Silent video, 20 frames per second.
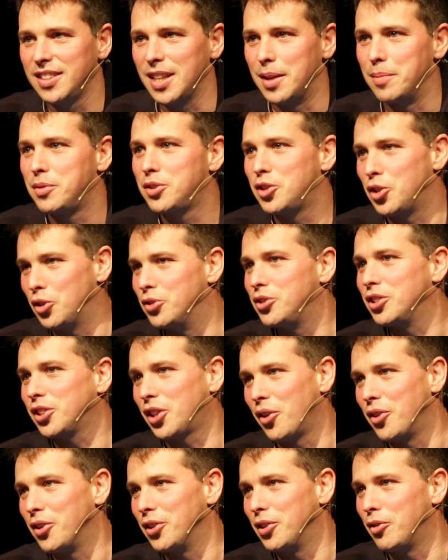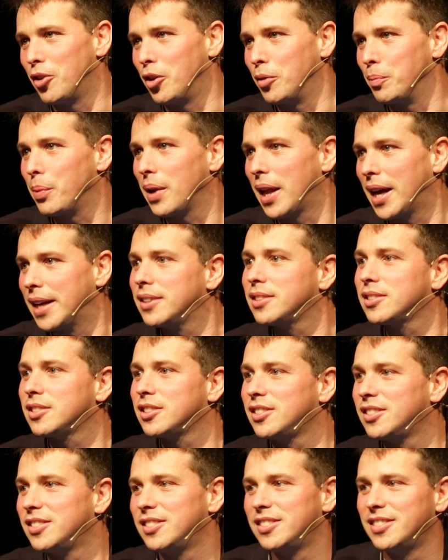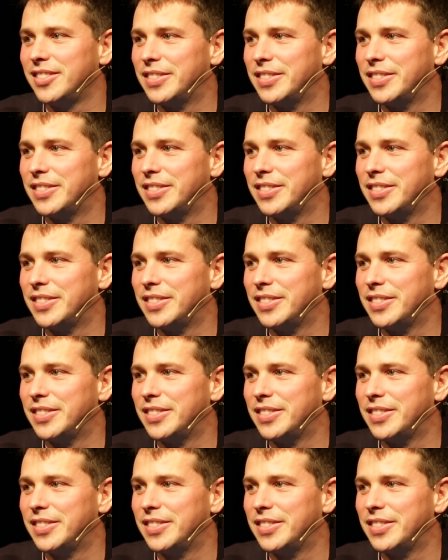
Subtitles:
then students are going to the wrong place.